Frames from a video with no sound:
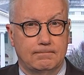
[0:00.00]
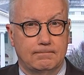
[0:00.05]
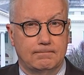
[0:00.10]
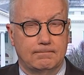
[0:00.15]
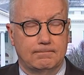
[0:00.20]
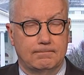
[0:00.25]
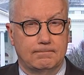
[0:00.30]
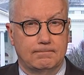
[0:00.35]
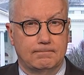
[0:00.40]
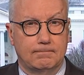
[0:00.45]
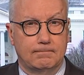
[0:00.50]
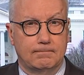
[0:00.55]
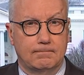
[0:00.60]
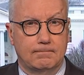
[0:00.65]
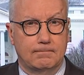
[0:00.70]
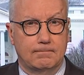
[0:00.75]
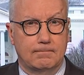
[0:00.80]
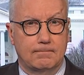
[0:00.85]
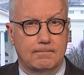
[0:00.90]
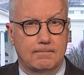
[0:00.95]

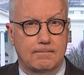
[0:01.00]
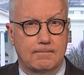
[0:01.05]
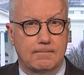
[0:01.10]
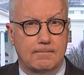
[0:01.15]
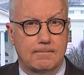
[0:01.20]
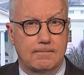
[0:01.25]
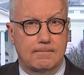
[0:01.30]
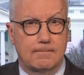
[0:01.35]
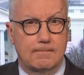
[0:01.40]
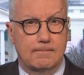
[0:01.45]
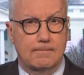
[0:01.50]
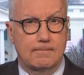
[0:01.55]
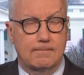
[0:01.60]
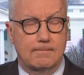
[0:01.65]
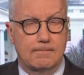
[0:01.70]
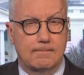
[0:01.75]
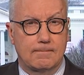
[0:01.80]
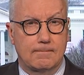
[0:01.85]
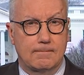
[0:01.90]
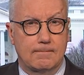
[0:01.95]

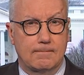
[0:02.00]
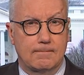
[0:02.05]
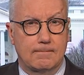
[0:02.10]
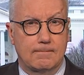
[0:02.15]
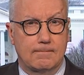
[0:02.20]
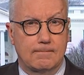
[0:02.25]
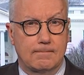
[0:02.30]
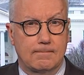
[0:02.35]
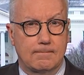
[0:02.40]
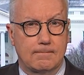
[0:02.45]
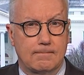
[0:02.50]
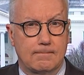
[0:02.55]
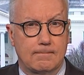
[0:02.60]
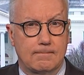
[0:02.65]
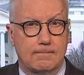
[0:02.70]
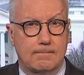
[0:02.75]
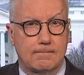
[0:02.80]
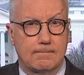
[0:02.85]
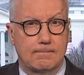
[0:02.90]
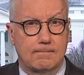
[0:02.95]

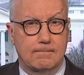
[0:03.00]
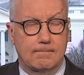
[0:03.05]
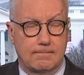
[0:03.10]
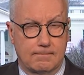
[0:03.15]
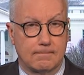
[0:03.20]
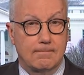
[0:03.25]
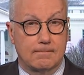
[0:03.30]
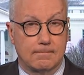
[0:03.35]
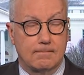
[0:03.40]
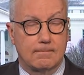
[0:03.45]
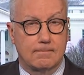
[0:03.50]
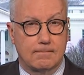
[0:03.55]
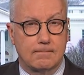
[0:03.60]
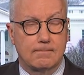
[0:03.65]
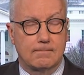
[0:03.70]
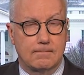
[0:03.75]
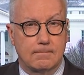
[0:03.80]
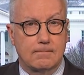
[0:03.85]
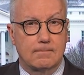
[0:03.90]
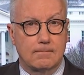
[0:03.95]

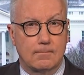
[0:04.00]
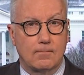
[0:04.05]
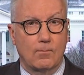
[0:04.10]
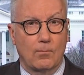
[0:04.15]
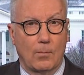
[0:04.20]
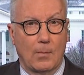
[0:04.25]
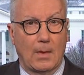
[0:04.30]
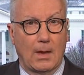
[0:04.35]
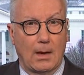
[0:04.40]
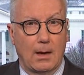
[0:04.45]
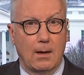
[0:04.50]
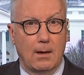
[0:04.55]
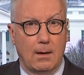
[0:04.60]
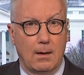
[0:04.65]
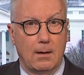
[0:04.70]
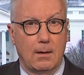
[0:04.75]
No words are spoken by the person on screen.